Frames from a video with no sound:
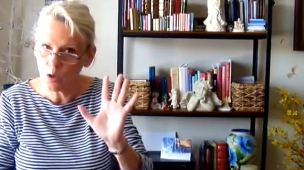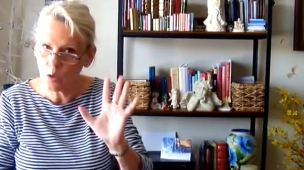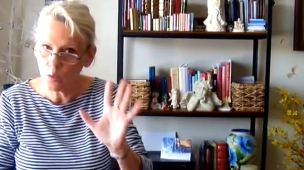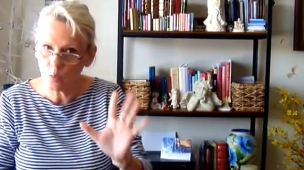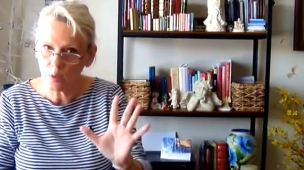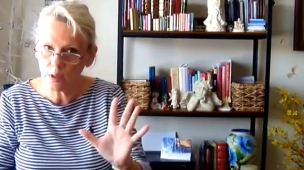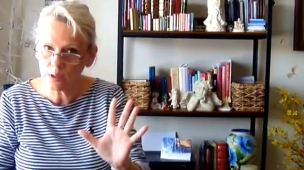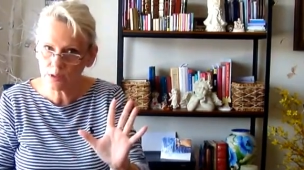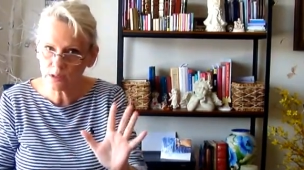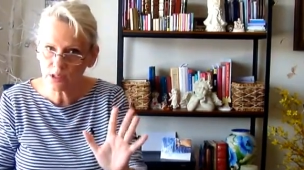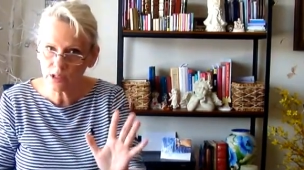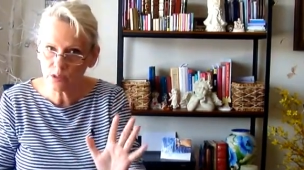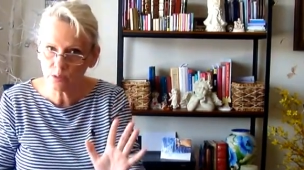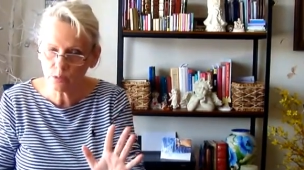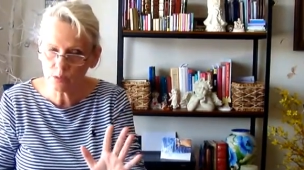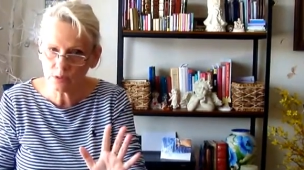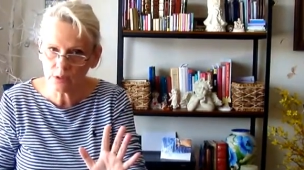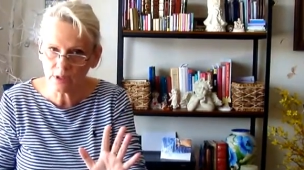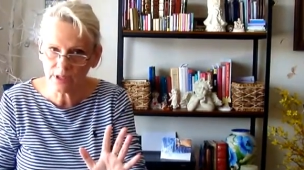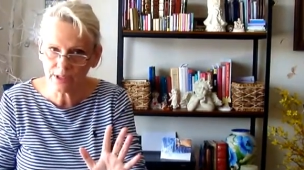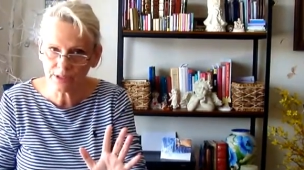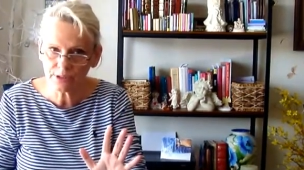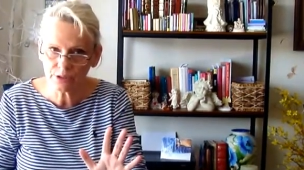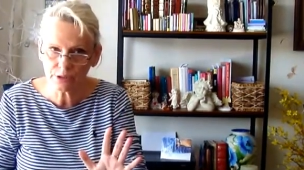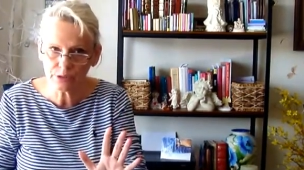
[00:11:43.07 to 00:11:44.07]
what I would
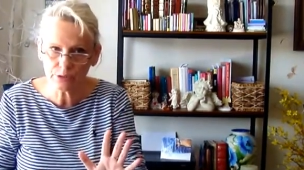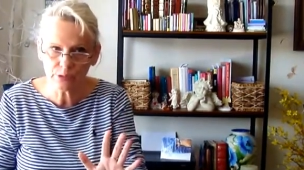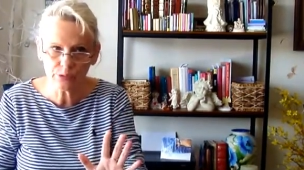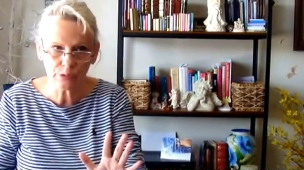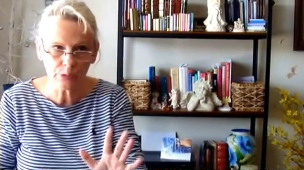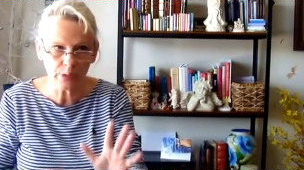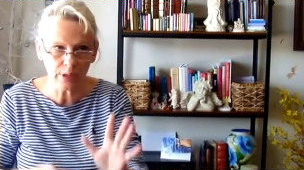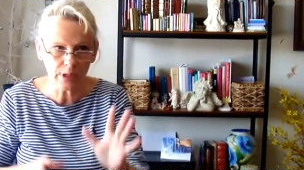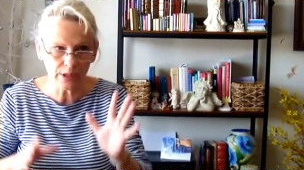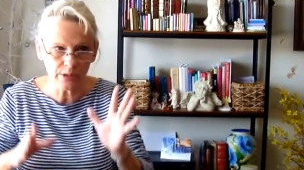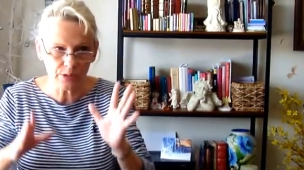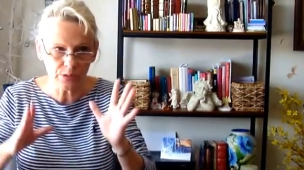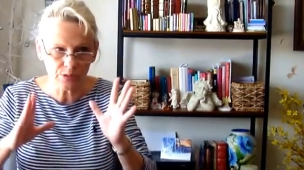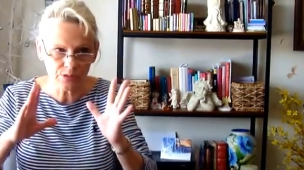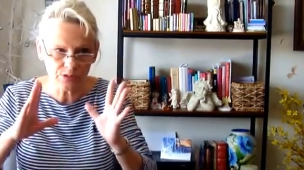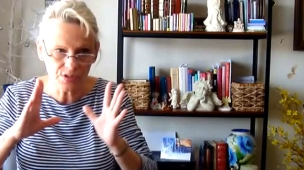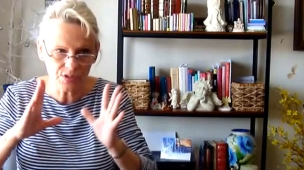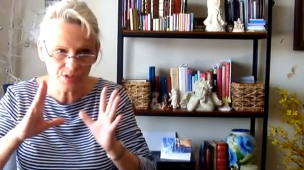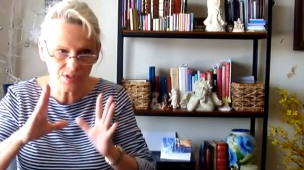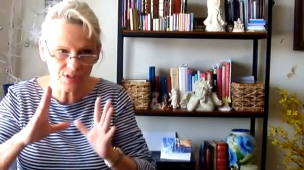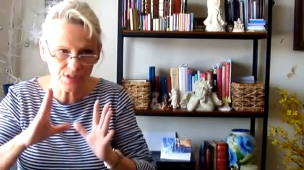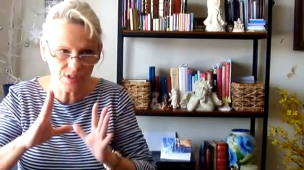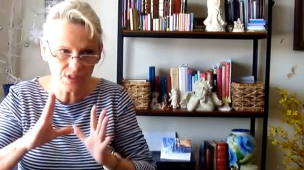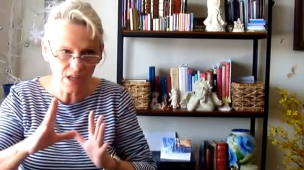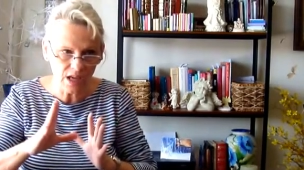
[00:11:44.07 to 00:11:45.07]
like to do. And you
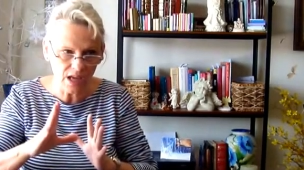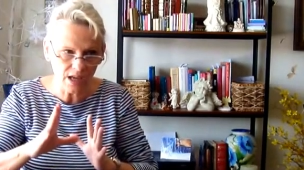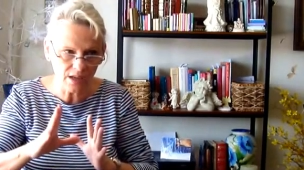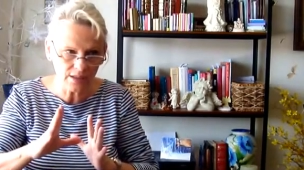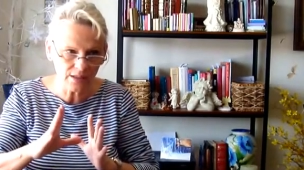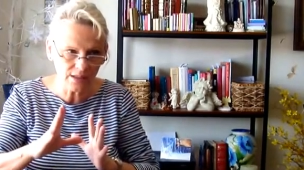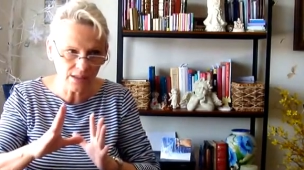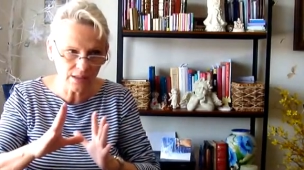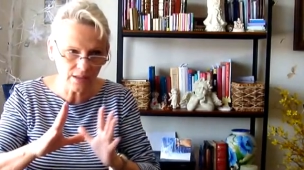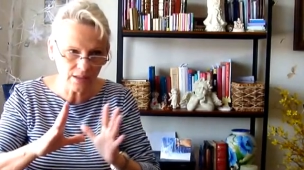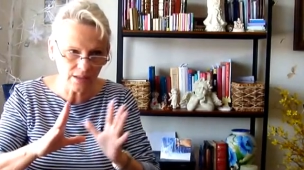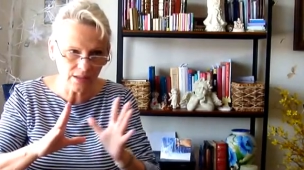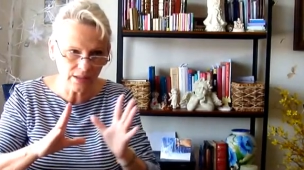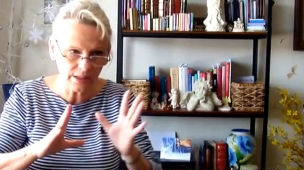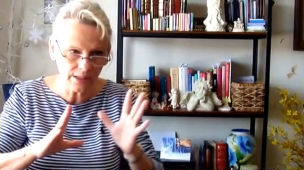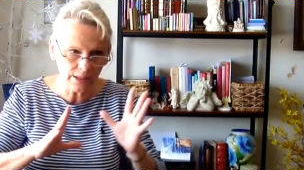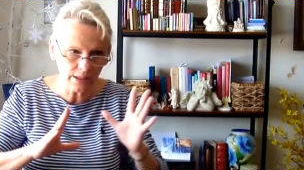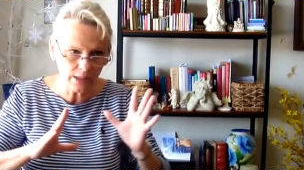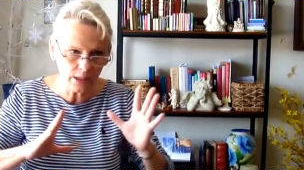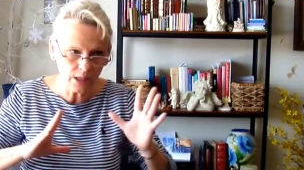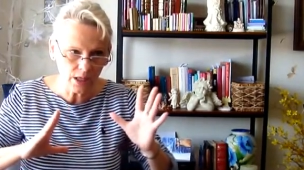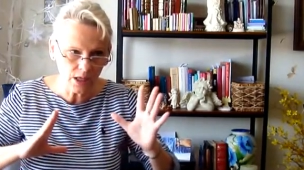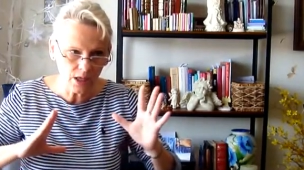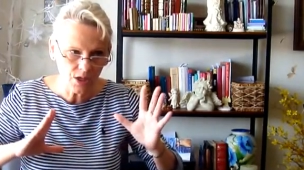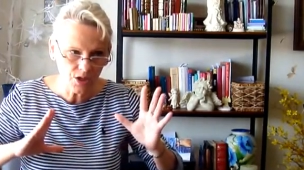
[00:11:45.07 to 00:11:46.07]

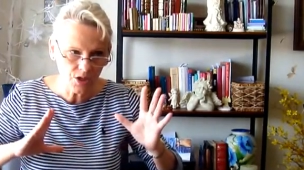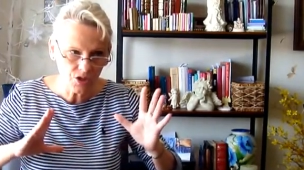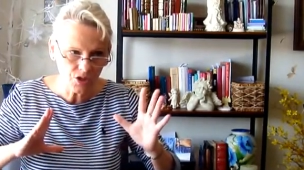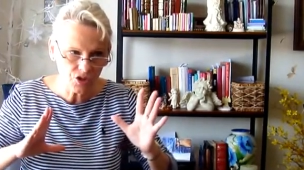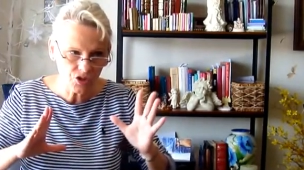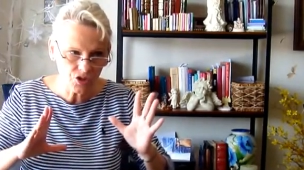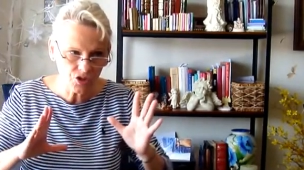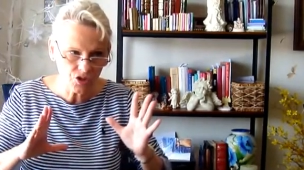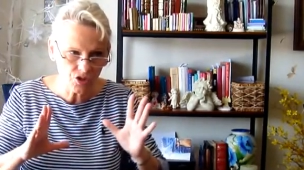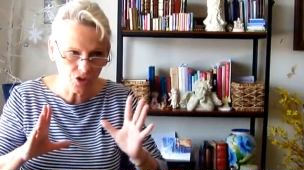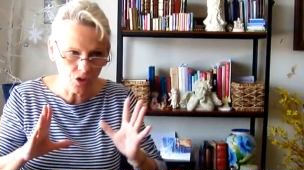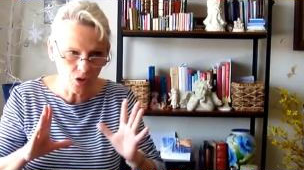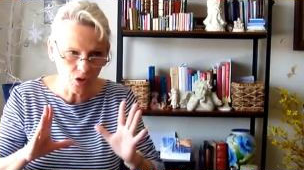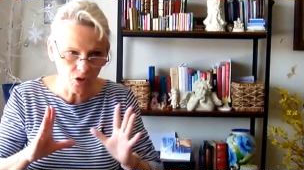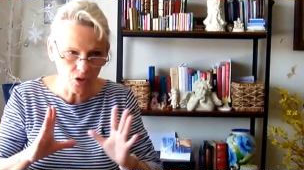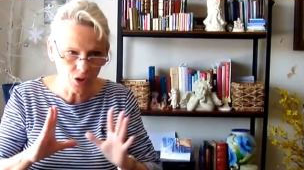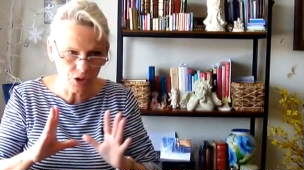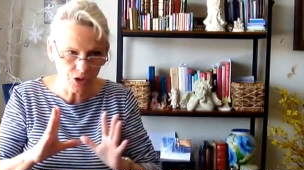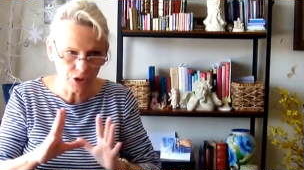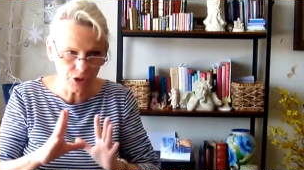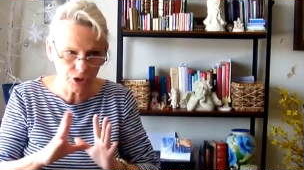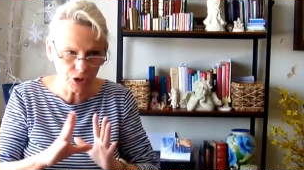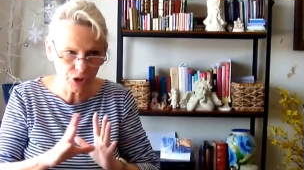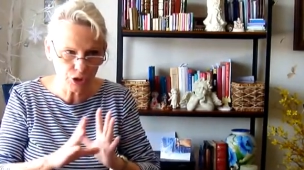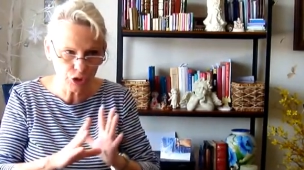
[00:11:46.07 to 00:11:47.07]
suddenly
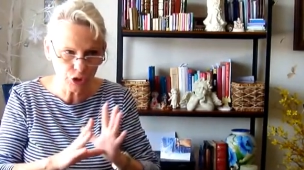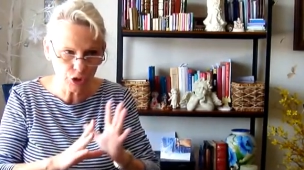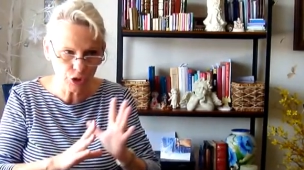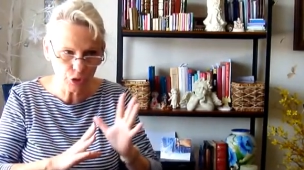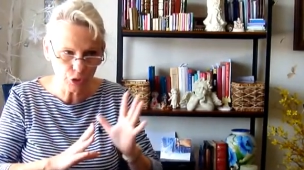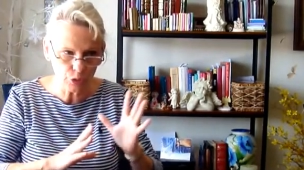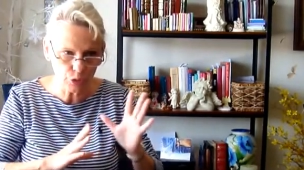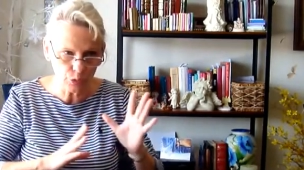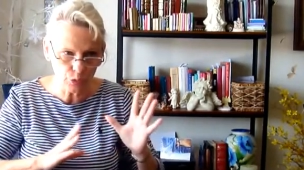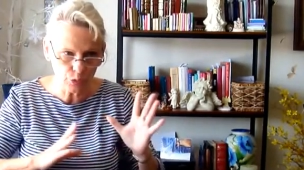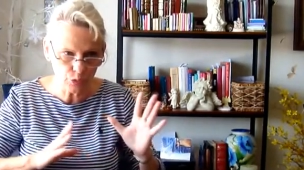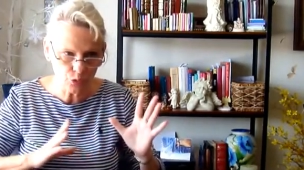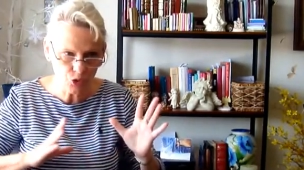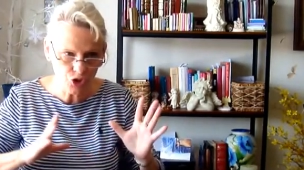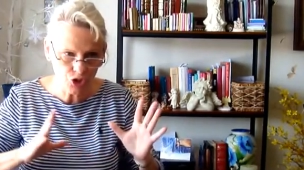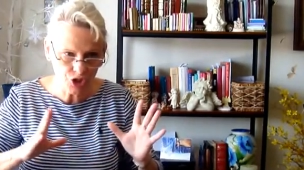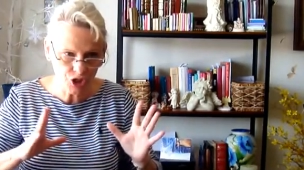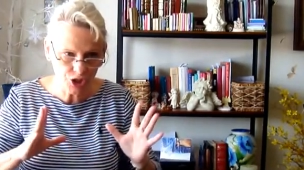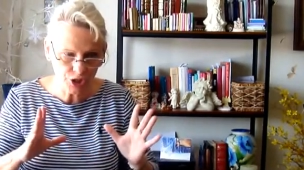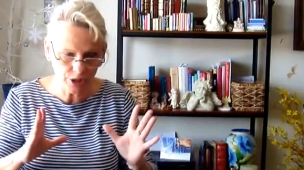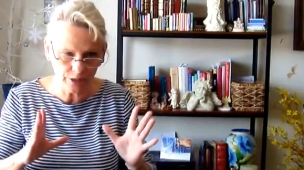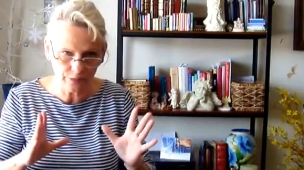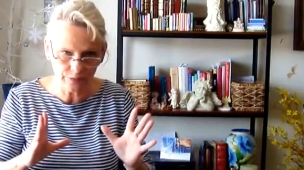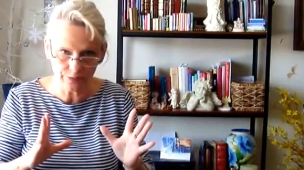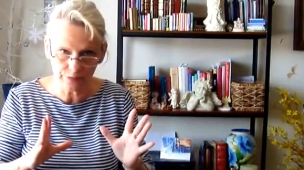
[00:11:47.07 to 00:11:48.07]
starting to
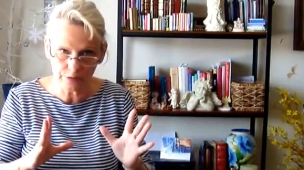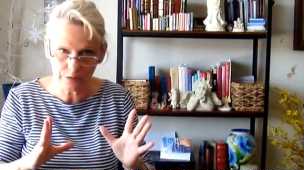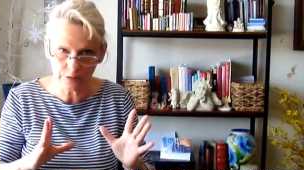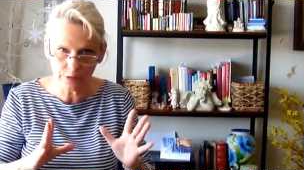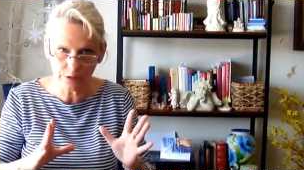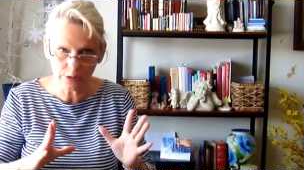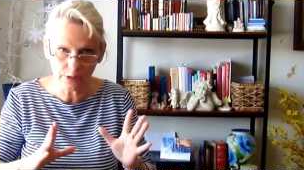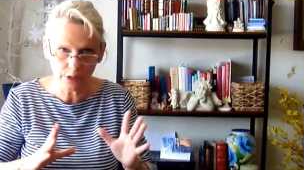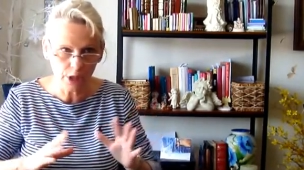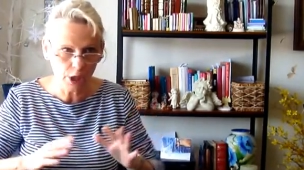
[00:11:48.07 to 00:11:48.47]
shift.